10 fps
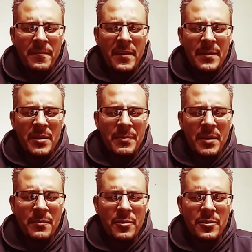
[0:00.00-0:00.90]
family
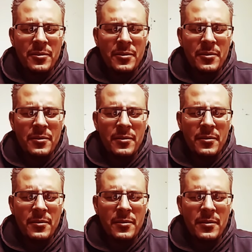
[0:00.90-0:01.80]
members
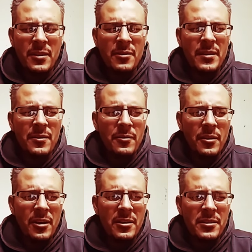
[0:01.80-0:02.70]
that are either
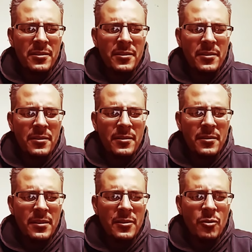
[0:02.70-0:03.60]
lost
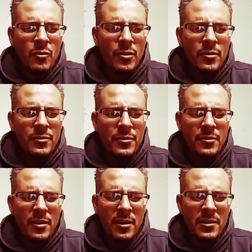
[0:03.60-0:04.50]
in the world or
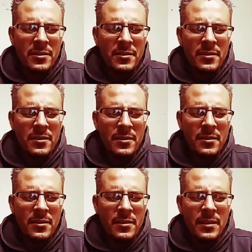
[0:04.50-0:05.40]
lost
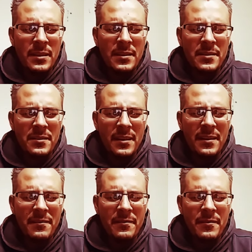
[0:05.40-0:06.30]
in this
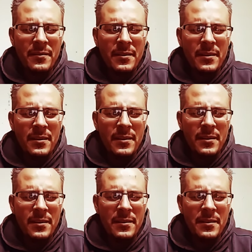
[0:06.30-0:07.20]
life,
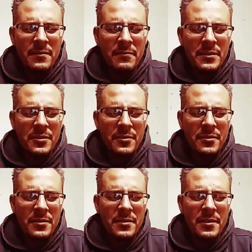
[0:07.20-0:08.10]
and that have
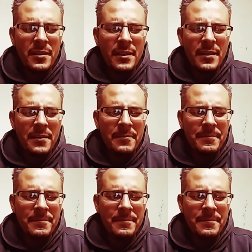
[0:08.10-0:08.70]
returned unto thee.